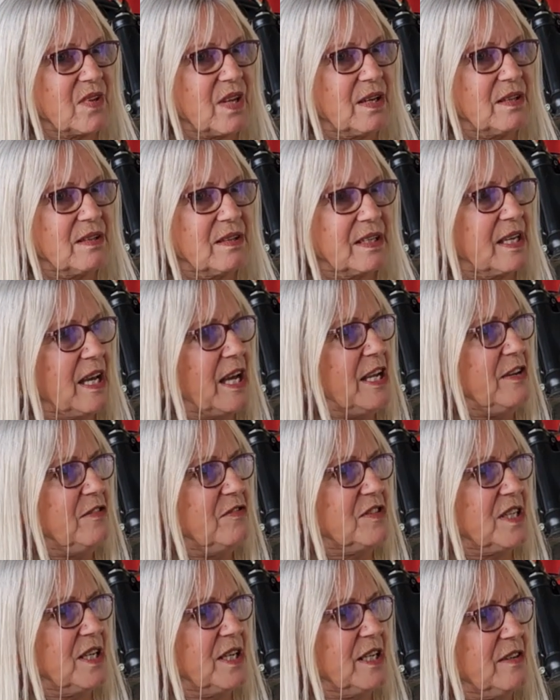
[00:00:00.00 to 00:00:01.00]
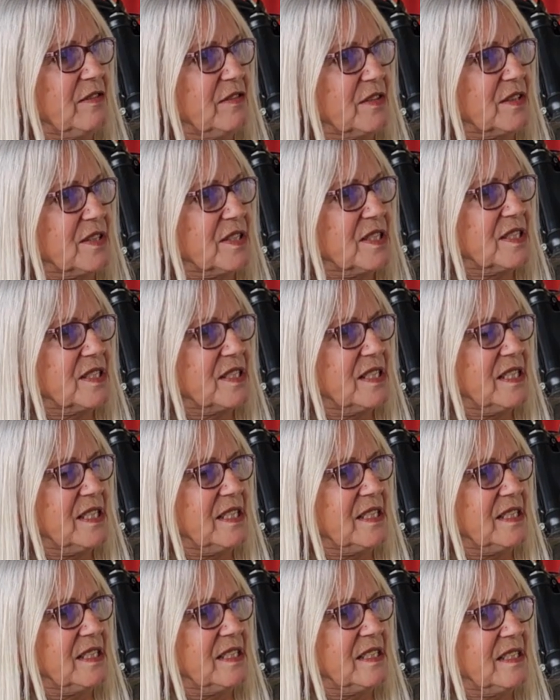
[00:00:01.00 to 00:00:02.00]
the cave divers
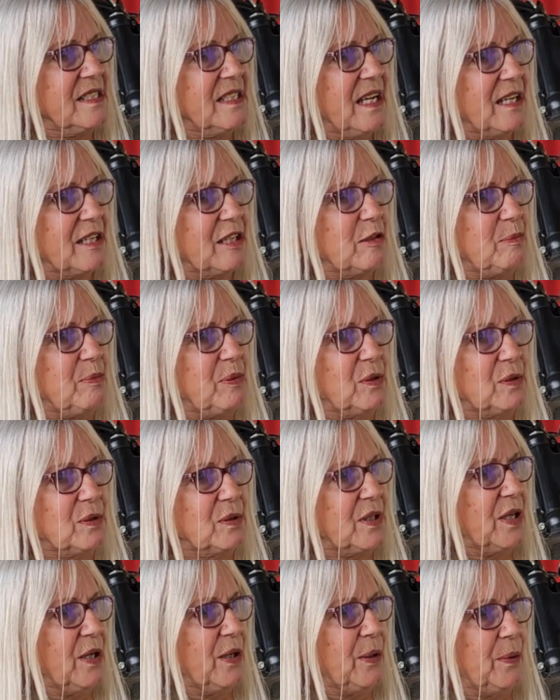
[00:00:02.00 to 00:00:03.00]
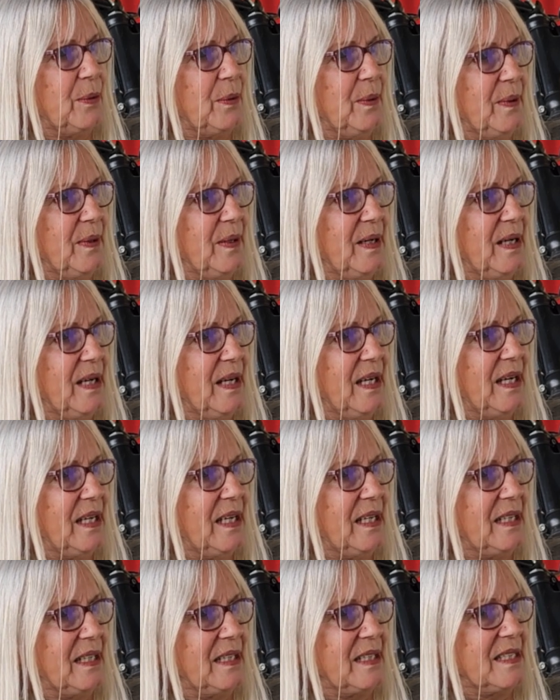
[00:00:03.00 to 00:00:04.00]
in Acapulco,
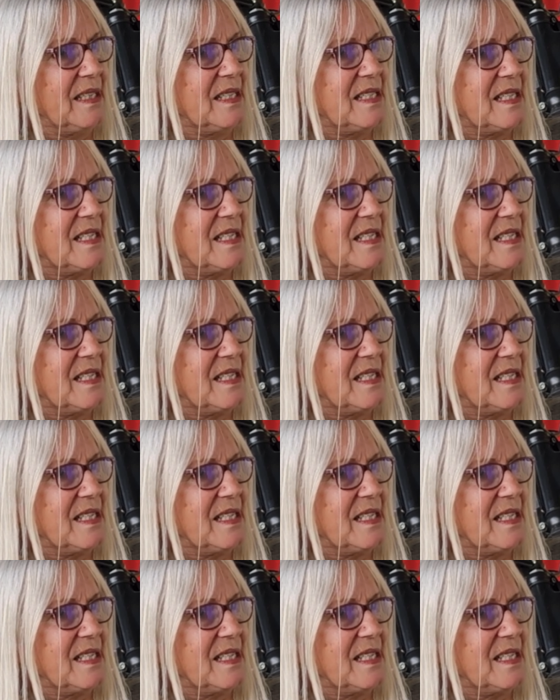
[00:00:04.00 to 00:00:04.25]
and